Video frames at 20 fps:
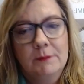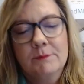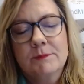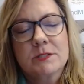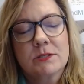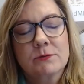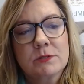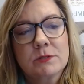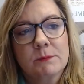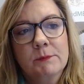
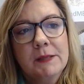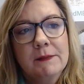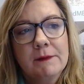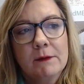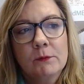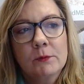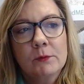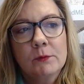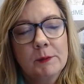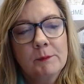So to me,
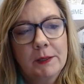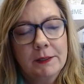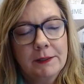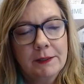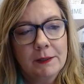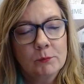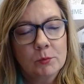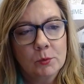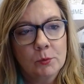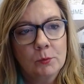that would be my
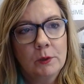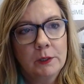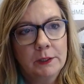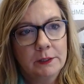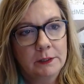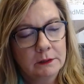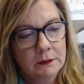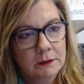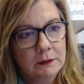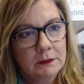number
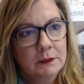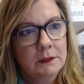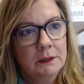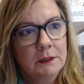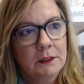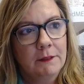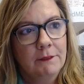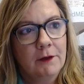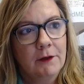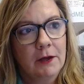one
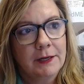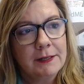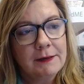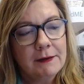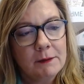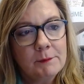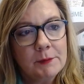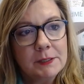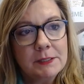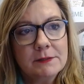thought.
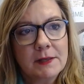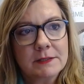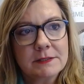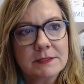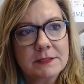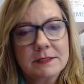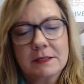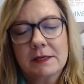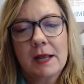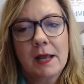And that
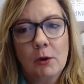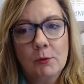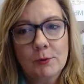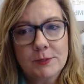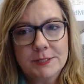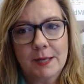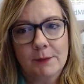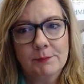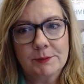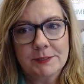doesn't
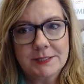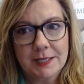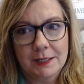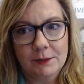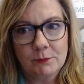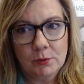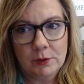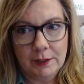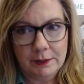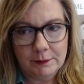always happen
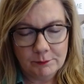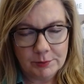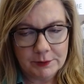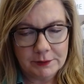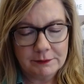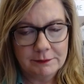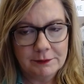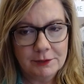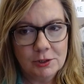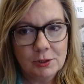day one,
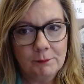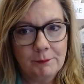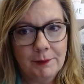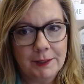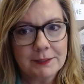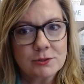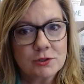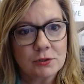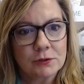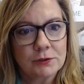but,
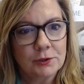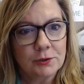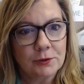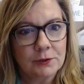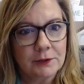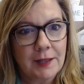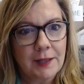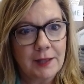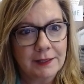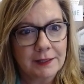make sure you're
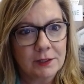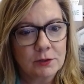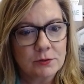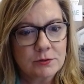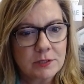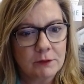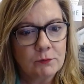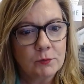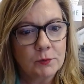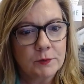aligning
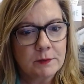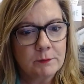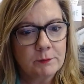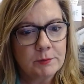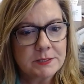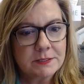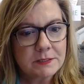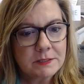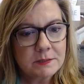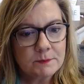yourself with the
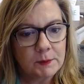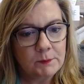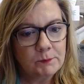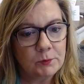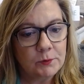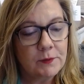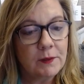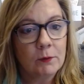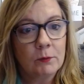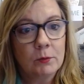business
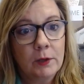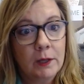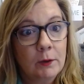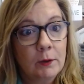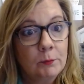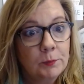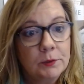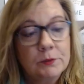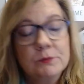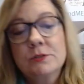people that will
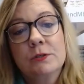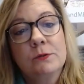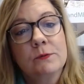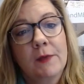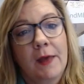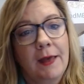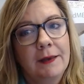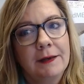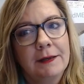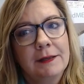help you do
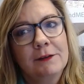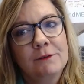that.